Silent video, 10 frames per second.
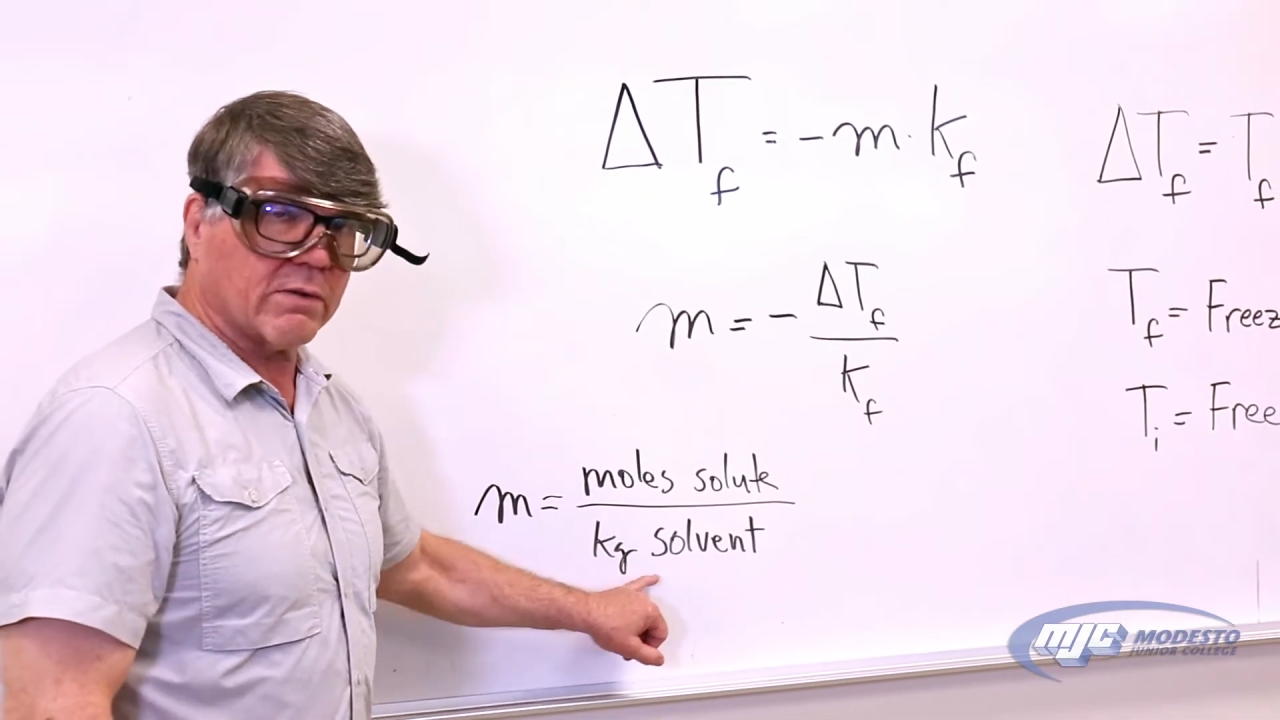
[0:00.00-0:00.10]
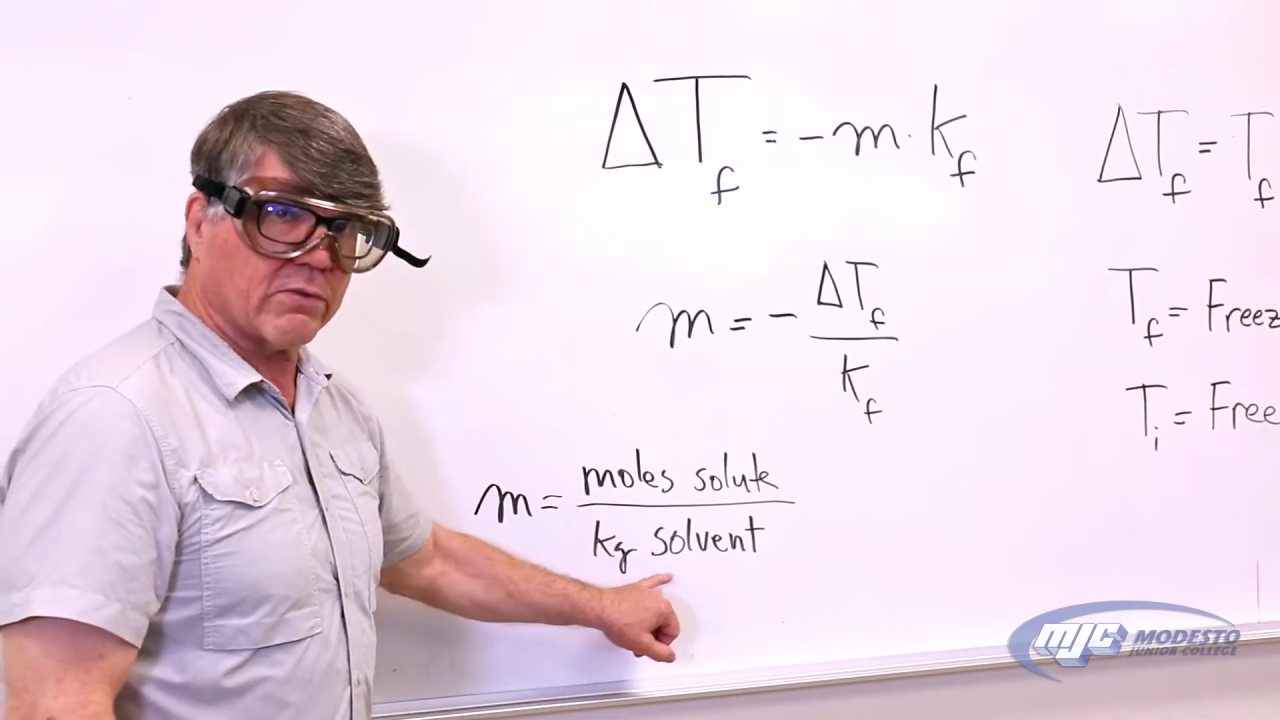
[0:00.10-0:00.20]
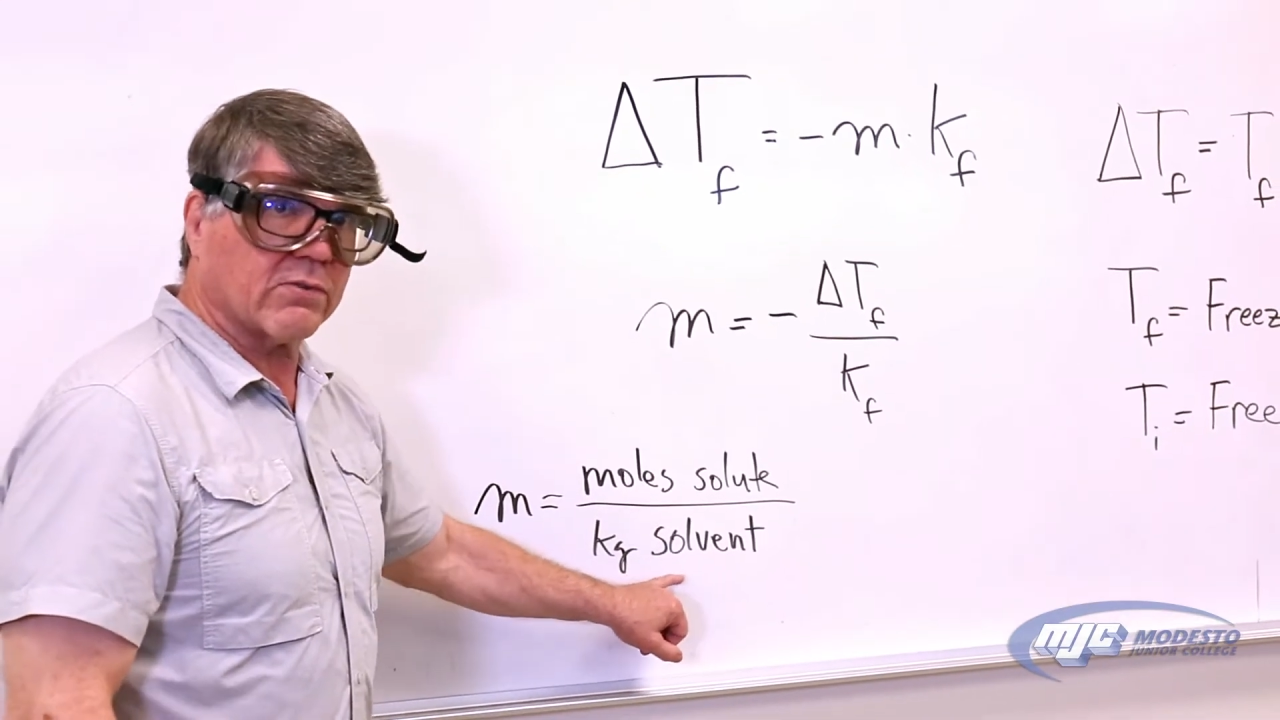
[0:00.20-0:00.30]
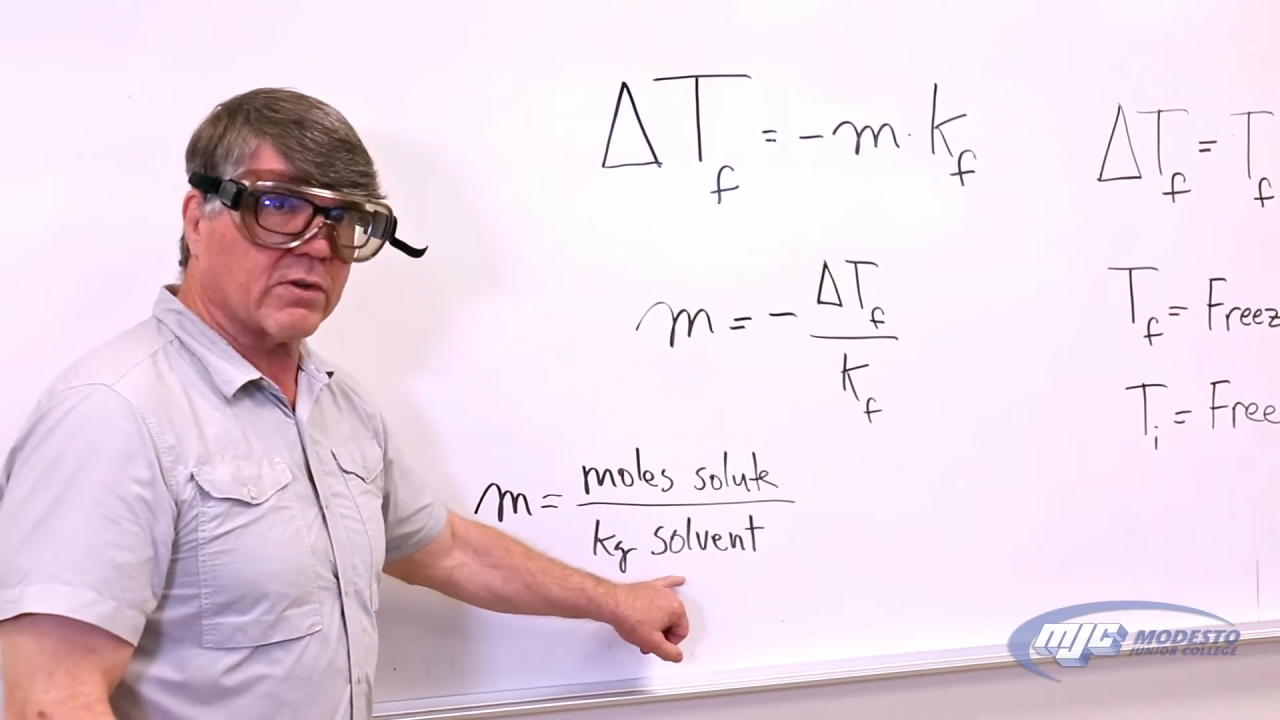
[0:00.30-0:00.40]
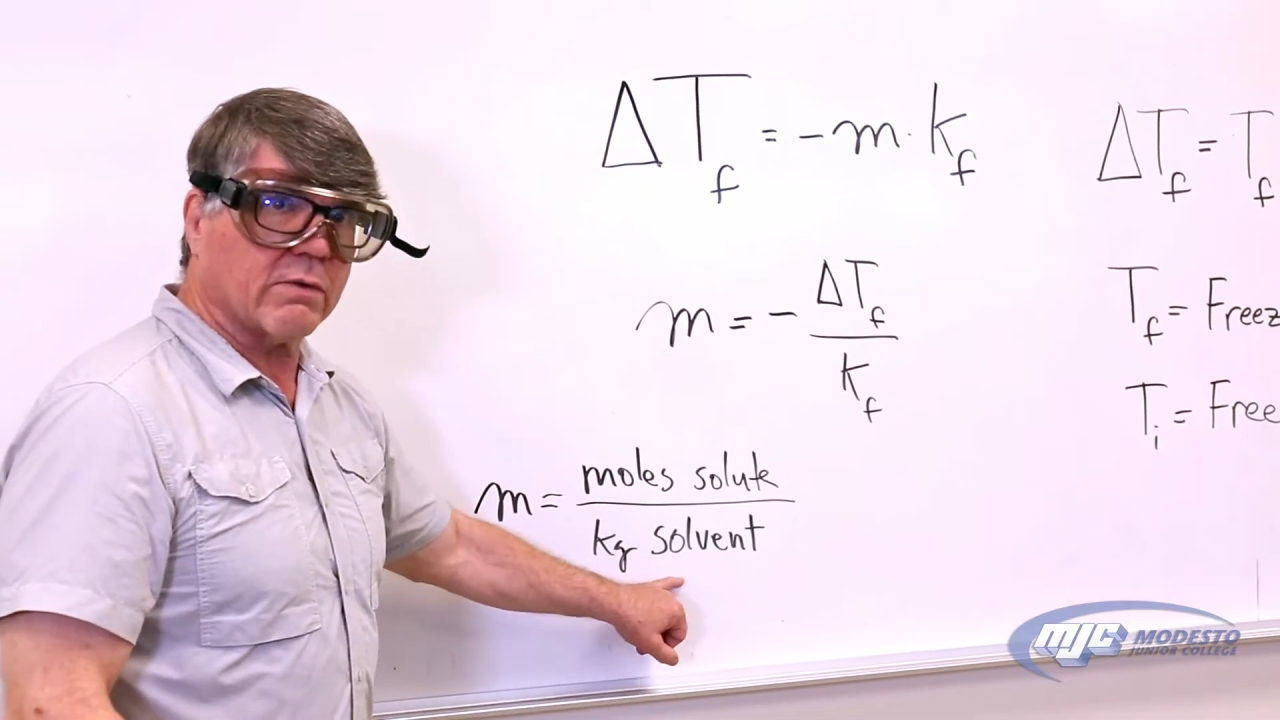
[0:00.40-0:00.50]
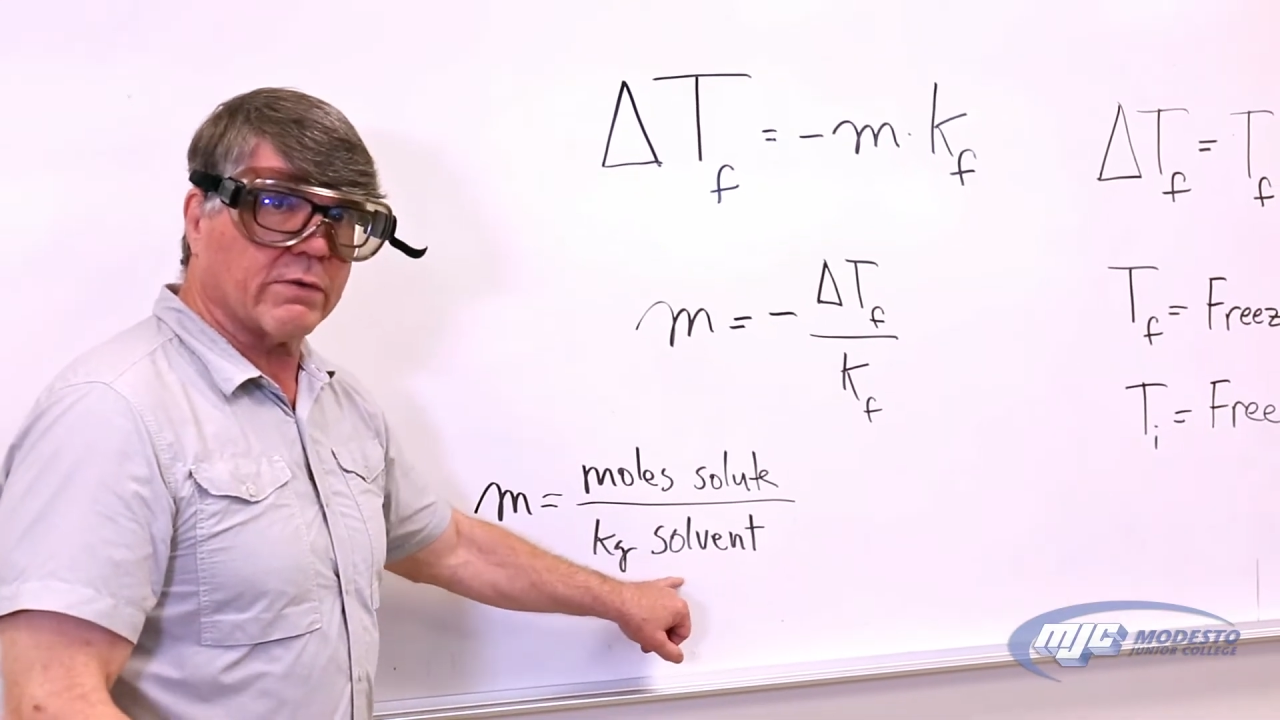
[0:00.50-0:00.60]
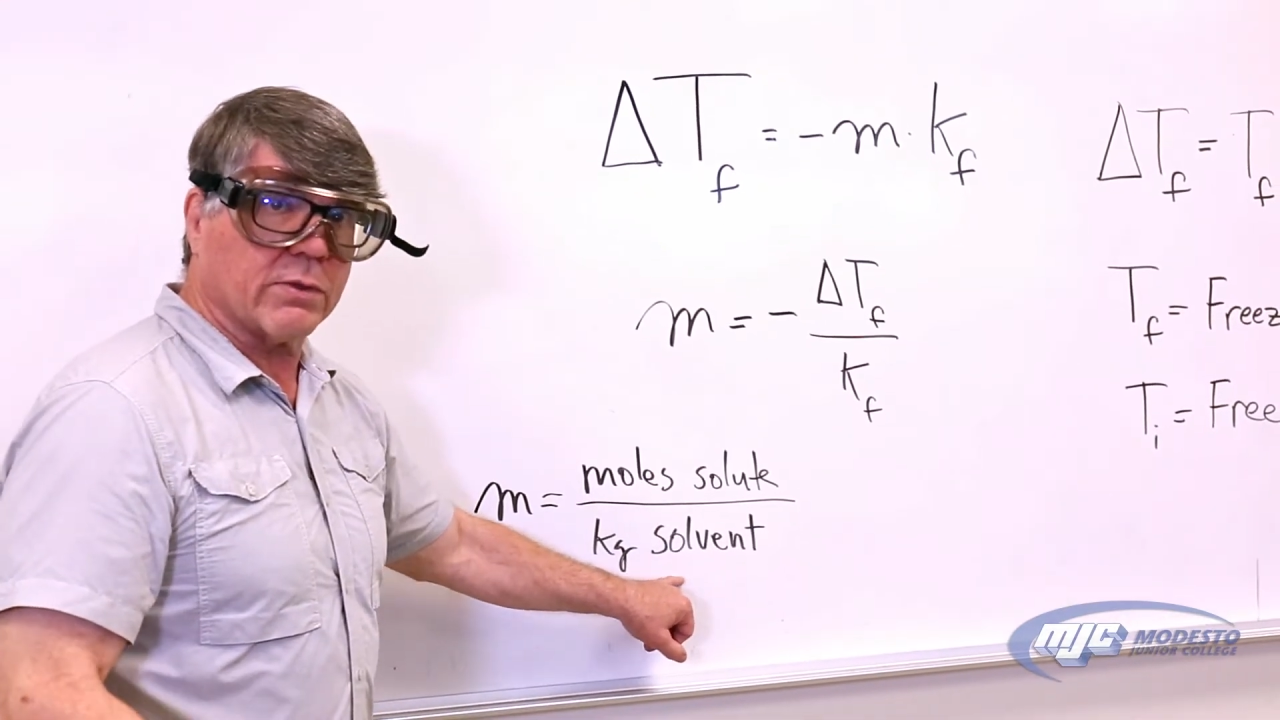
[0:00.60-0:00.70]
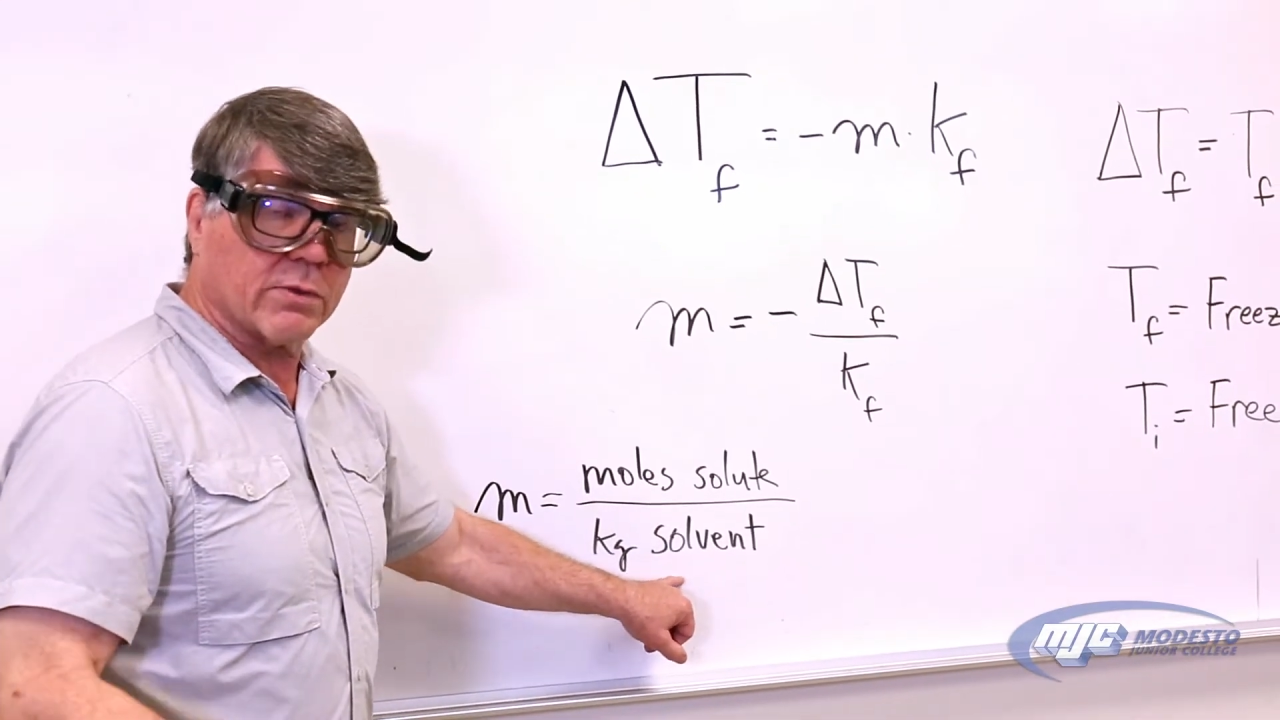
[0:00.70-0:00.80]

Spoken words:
of the solvent,